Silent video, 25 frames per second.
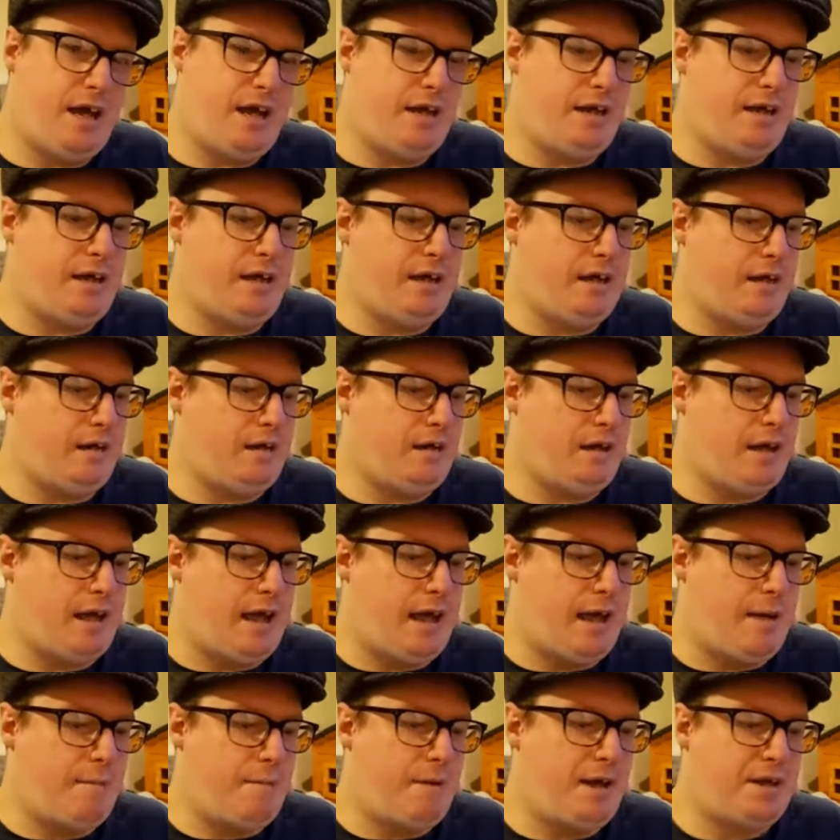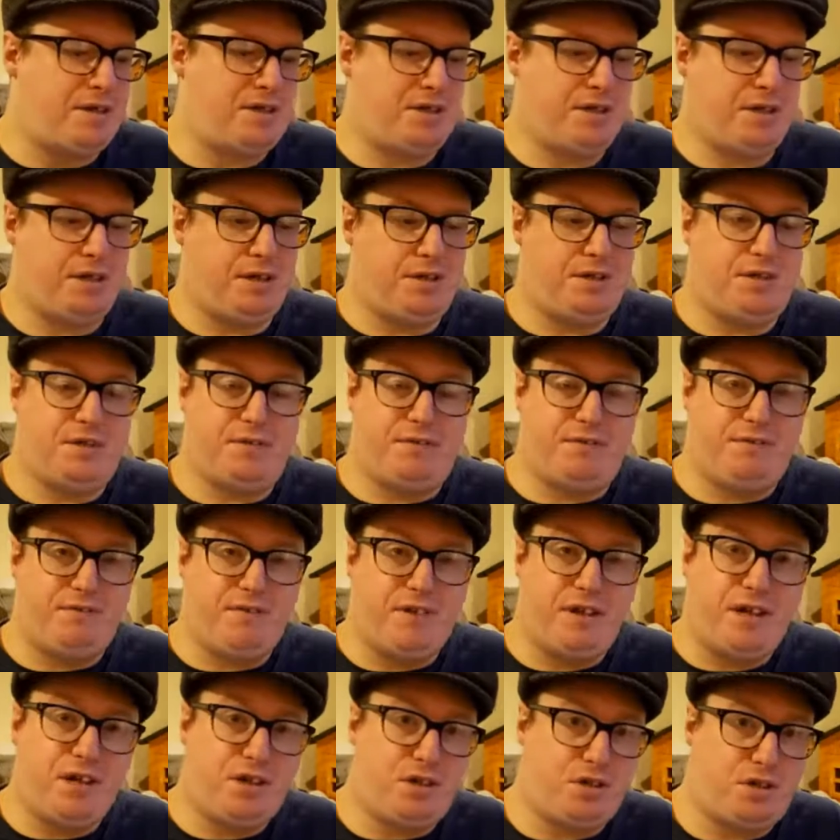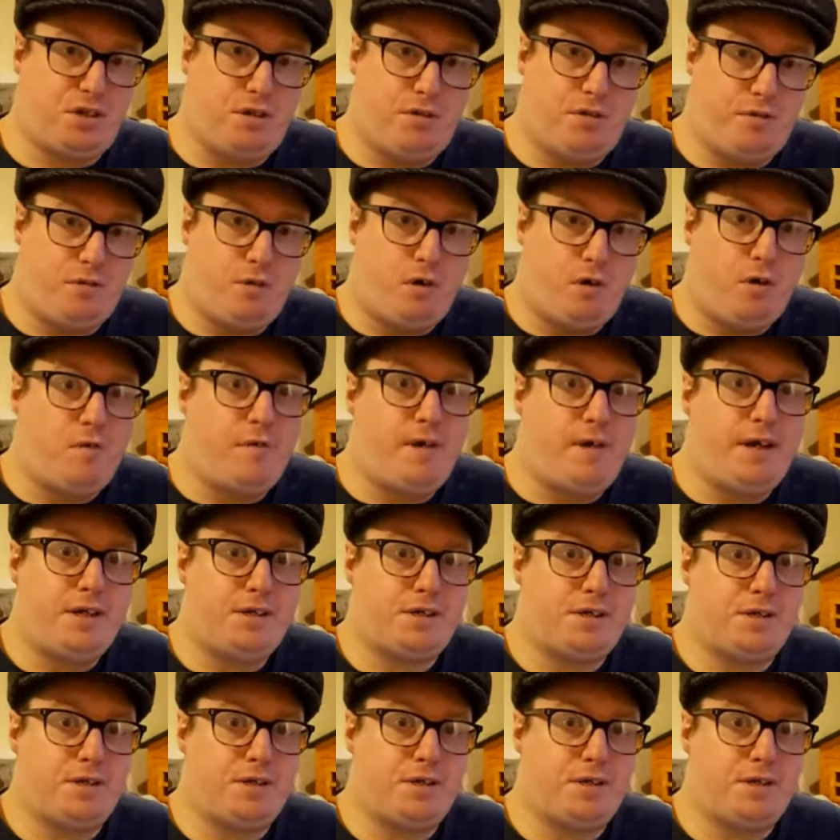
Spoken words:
and it asks you to finish the drawing,